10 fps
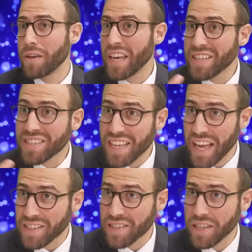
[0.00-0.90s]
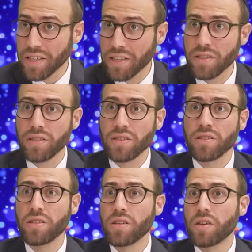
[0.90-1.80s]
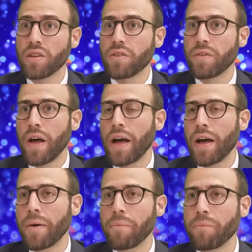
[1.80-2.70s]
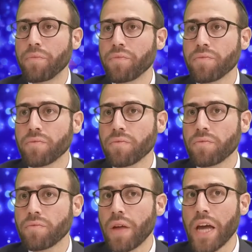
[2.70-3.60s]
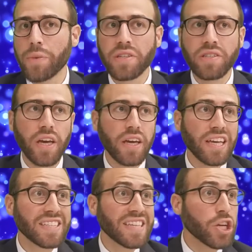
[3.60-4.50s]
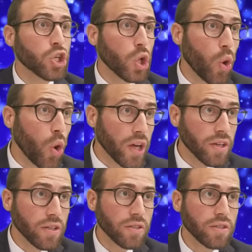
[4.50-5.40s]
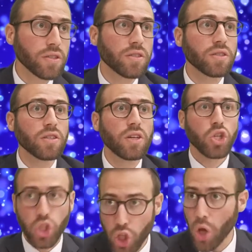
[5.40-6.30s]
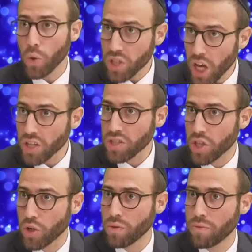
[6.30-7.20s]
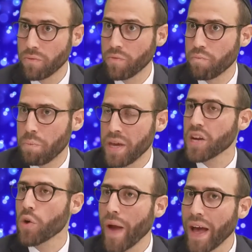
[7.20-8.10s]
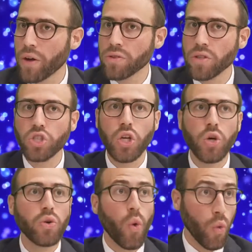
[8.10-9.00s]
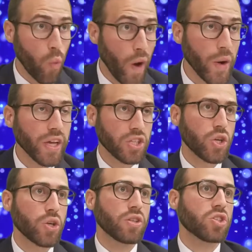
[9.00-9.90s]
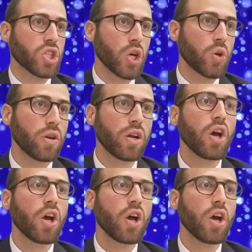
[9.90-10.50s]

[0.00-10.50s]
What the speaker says: incenses, how do we say, essential oils. Stones also, being around a stone or wearing a certain stone,